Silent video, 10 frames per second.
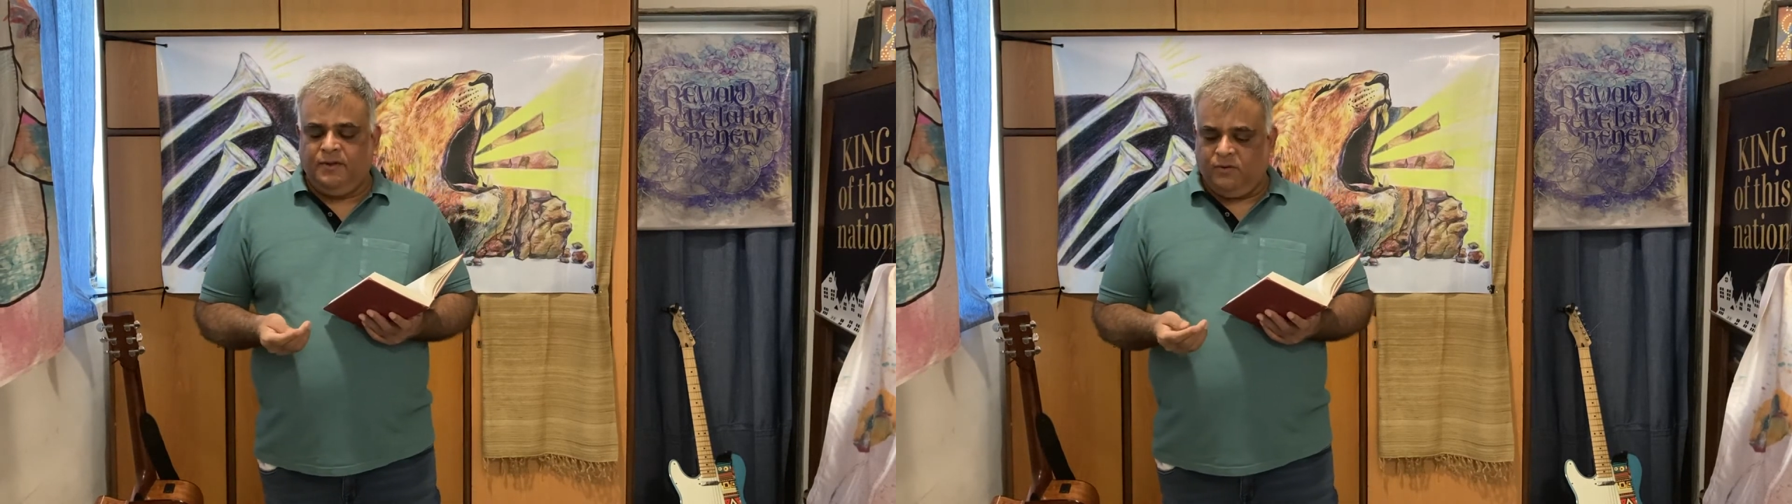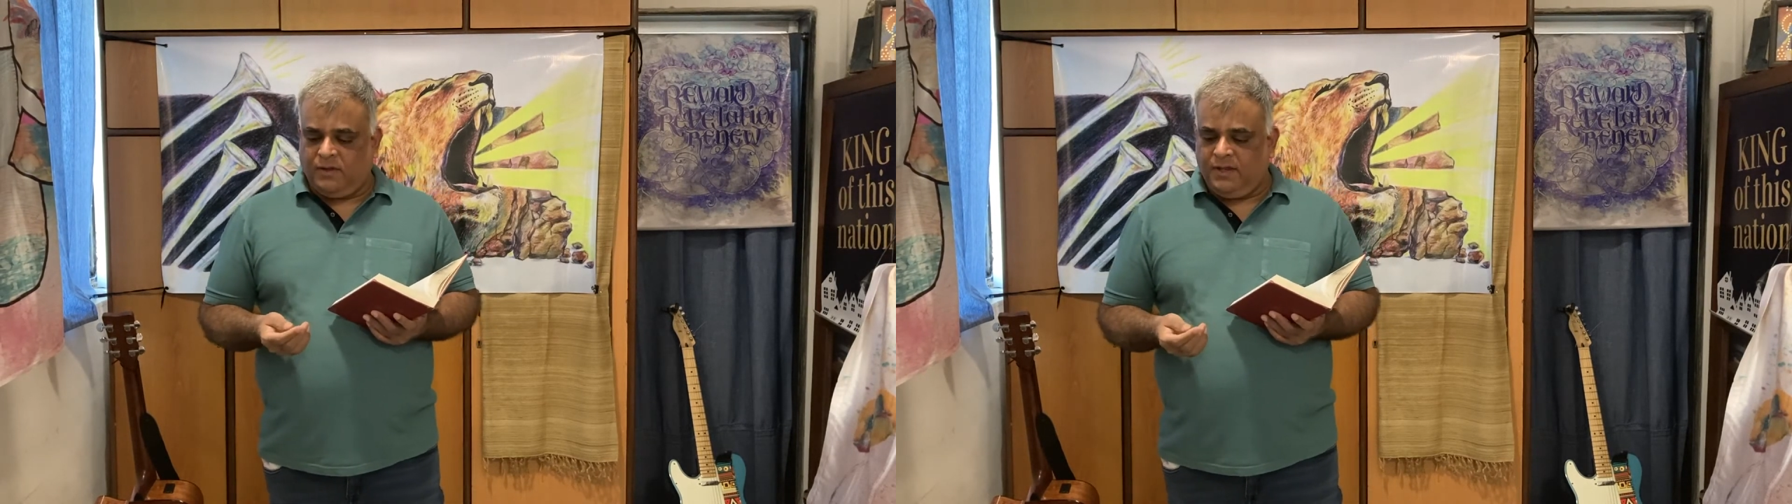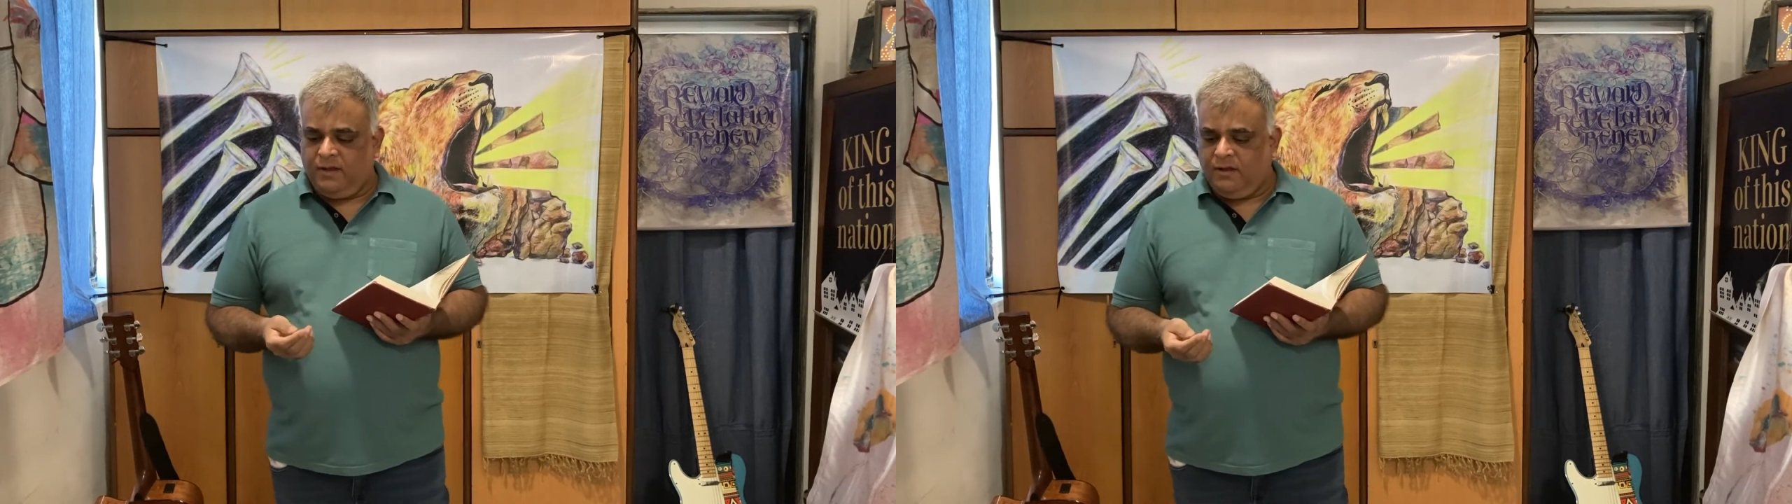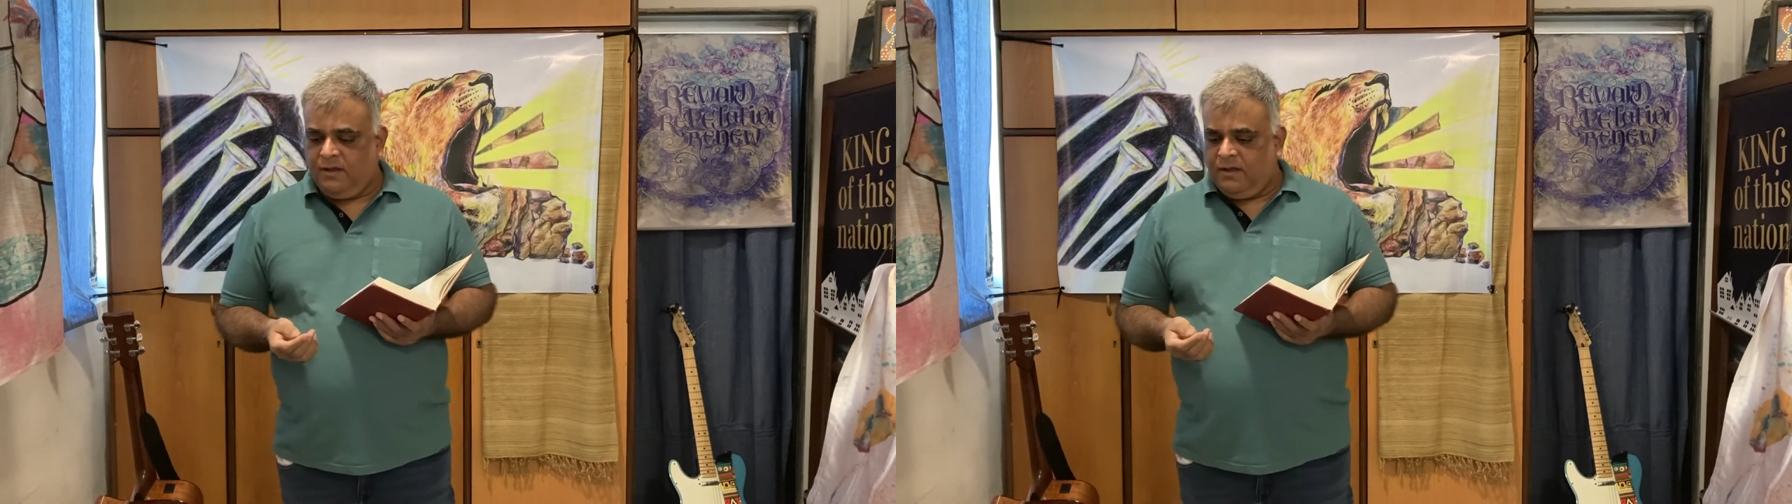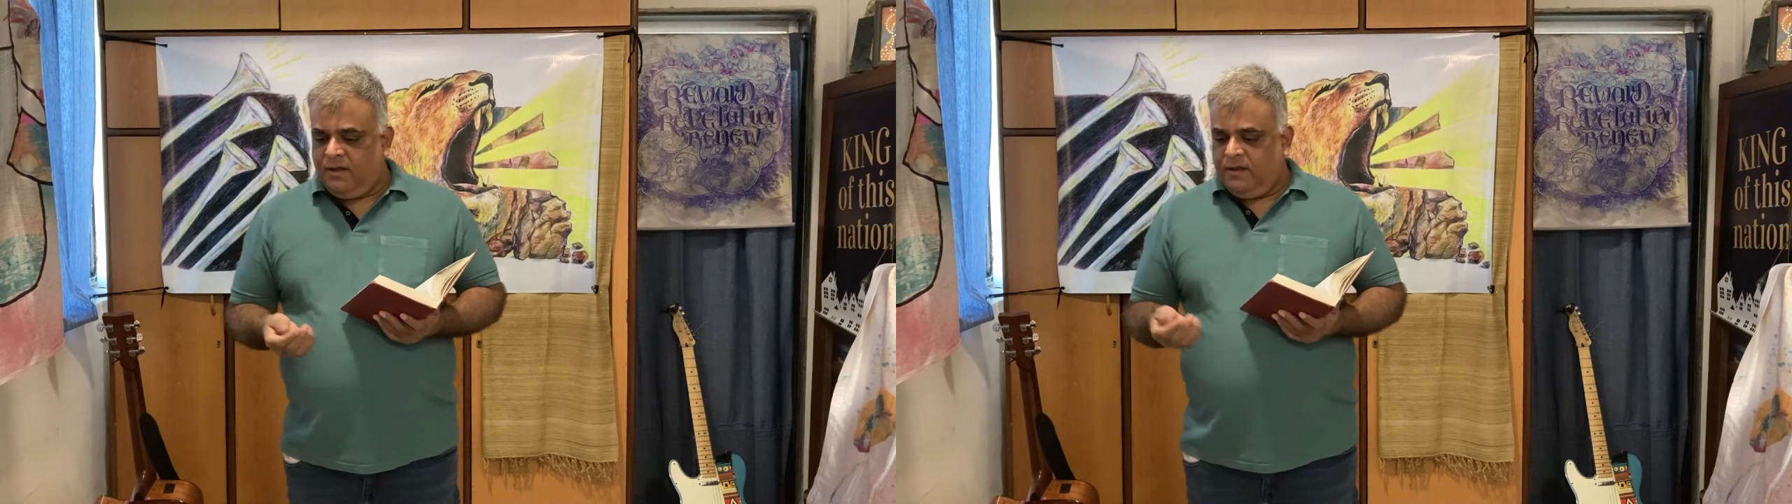Okay?
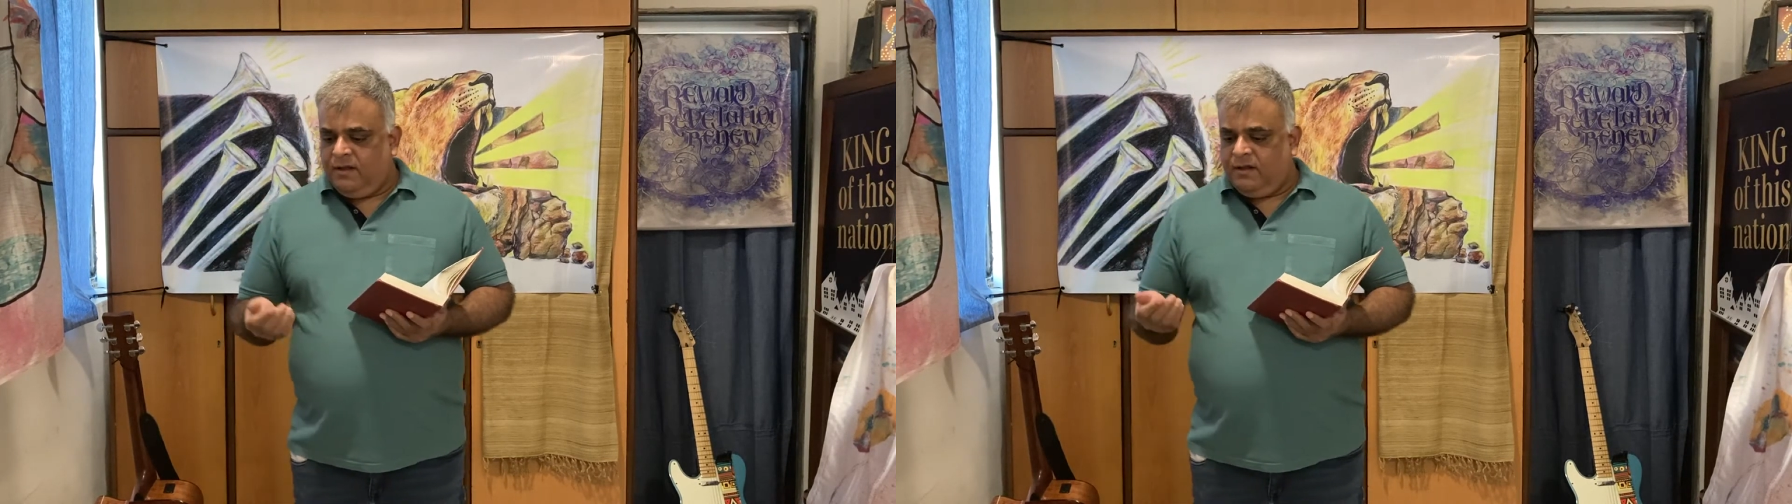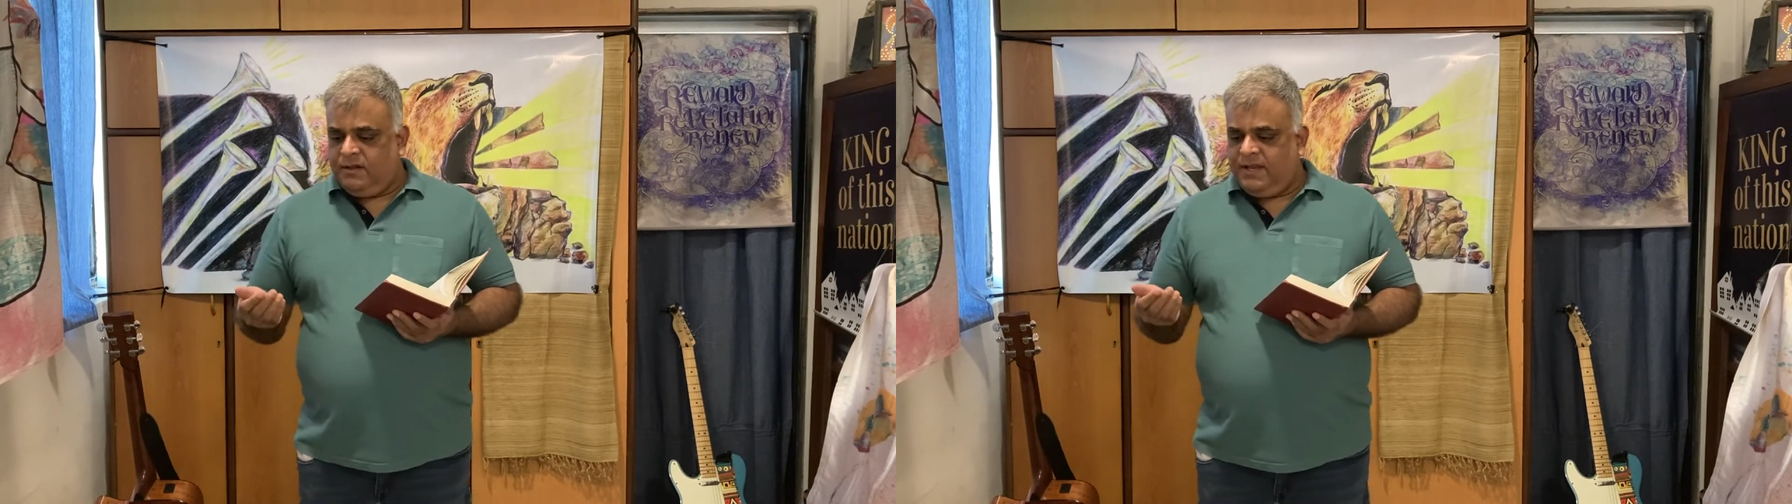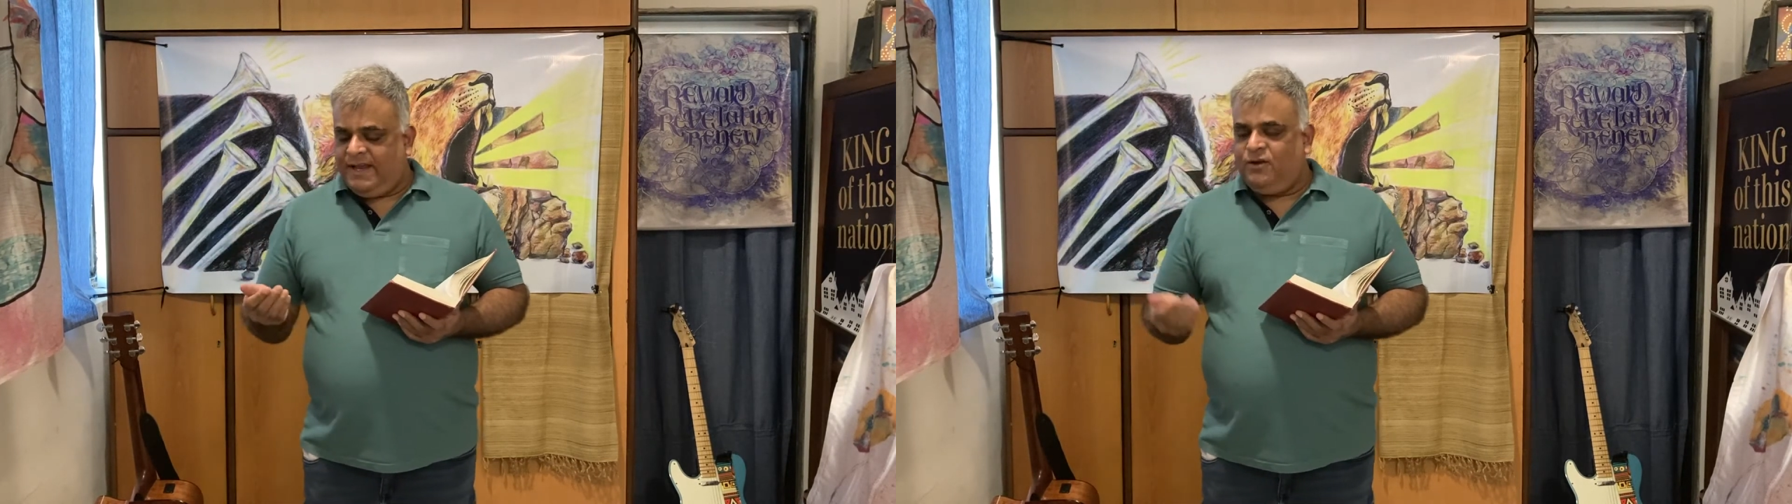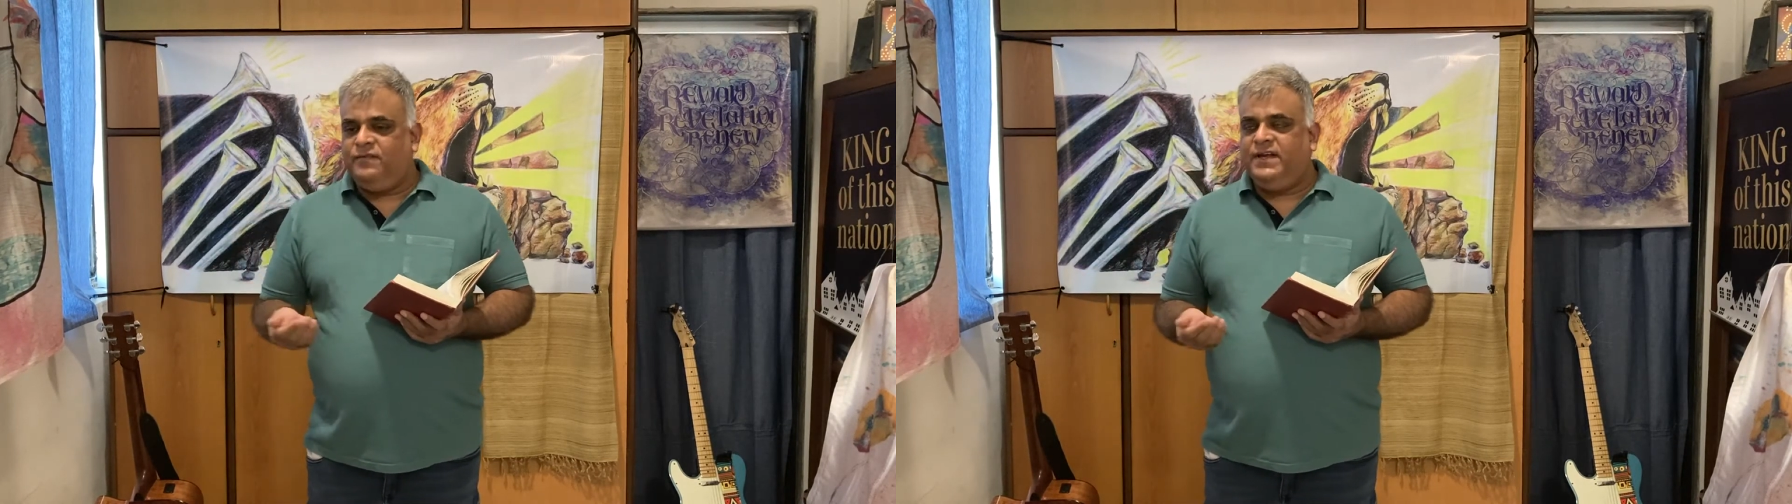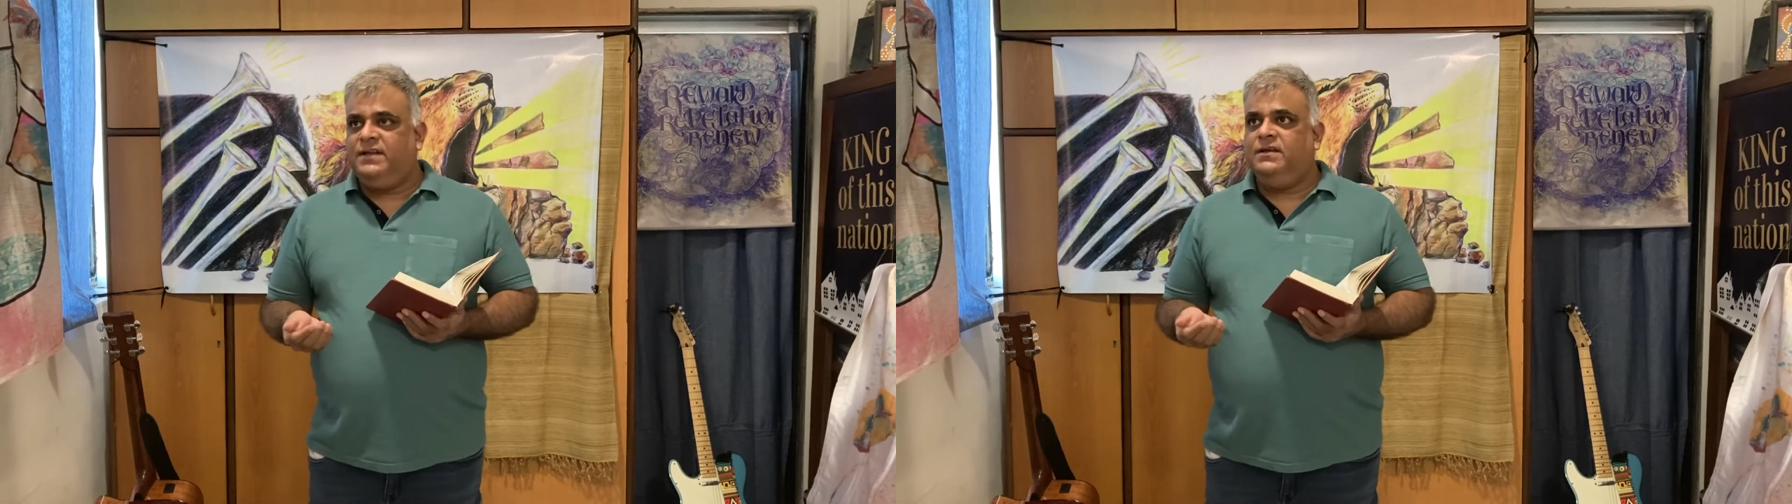The end
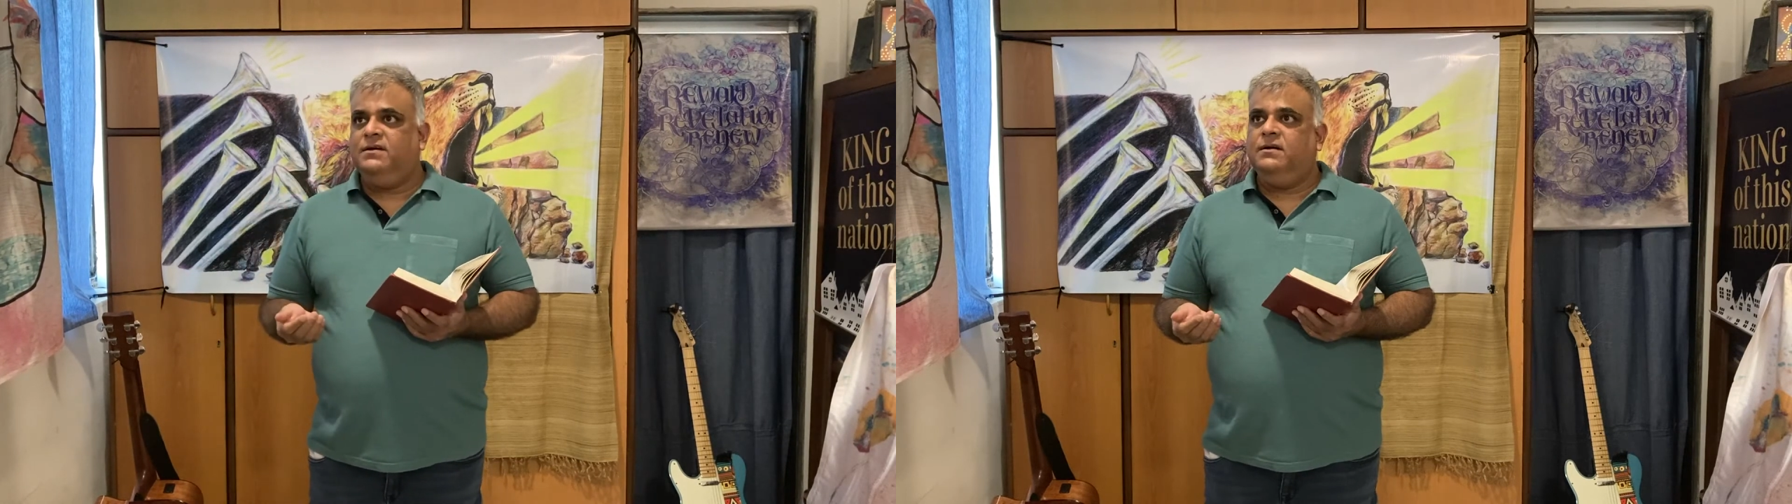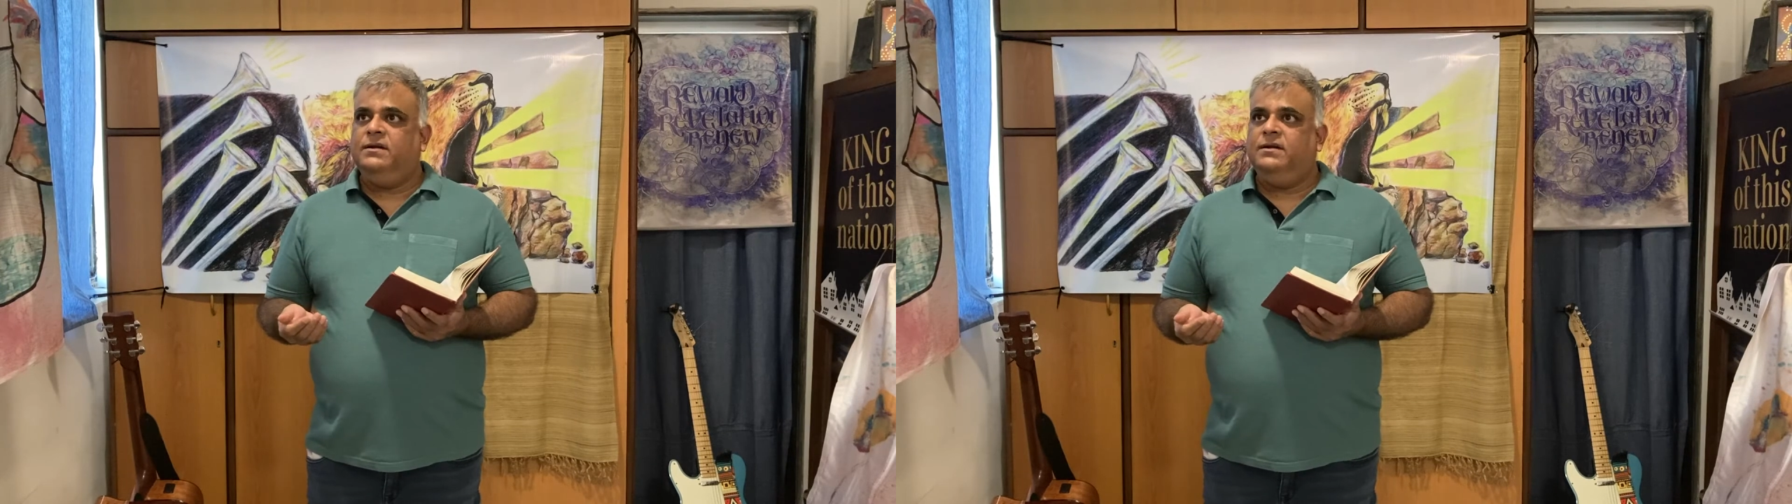of that year,